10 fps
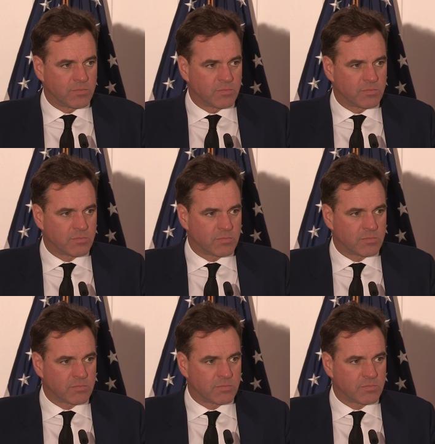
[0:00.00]

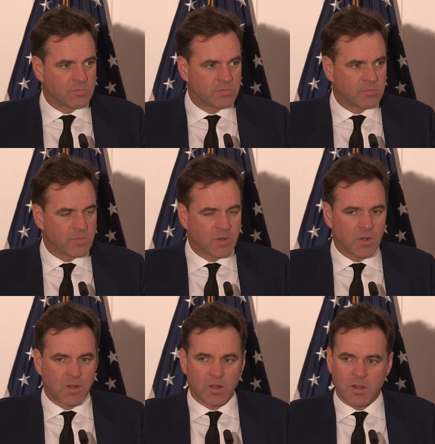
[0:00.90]

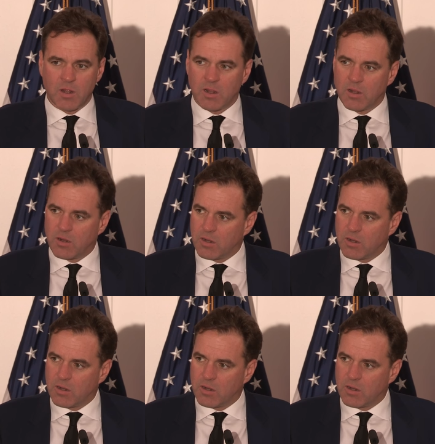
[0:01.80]
[no speech]